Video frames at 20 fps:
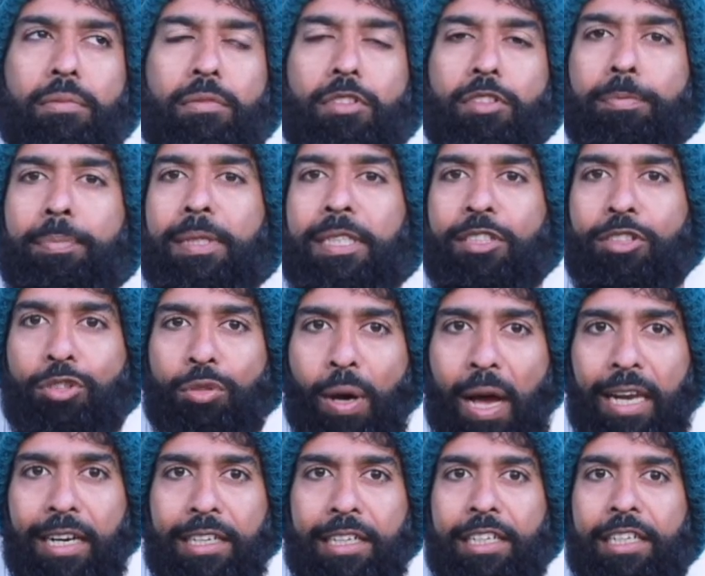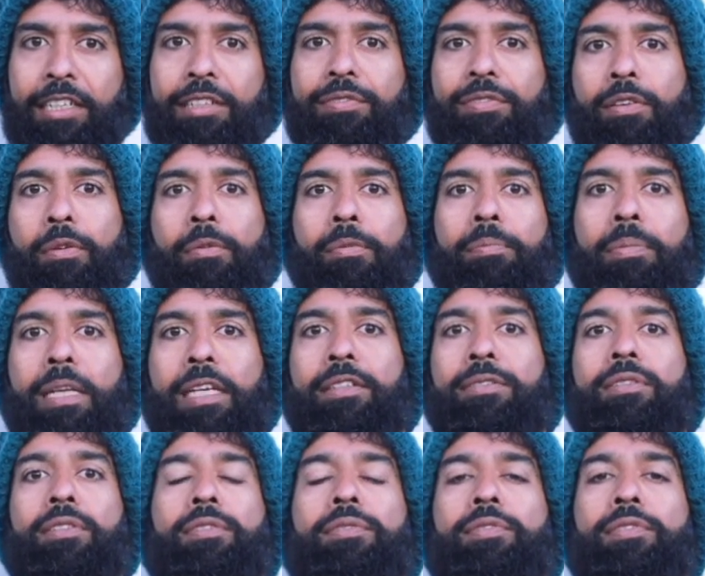spirituality from a
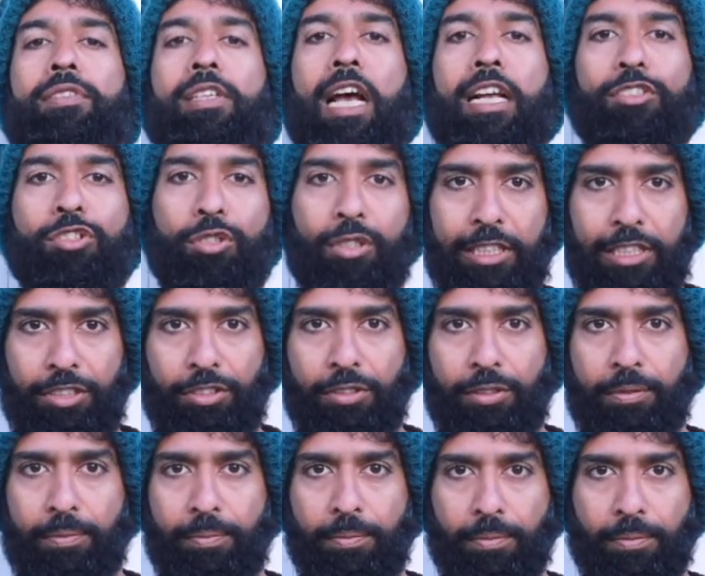place of saturation.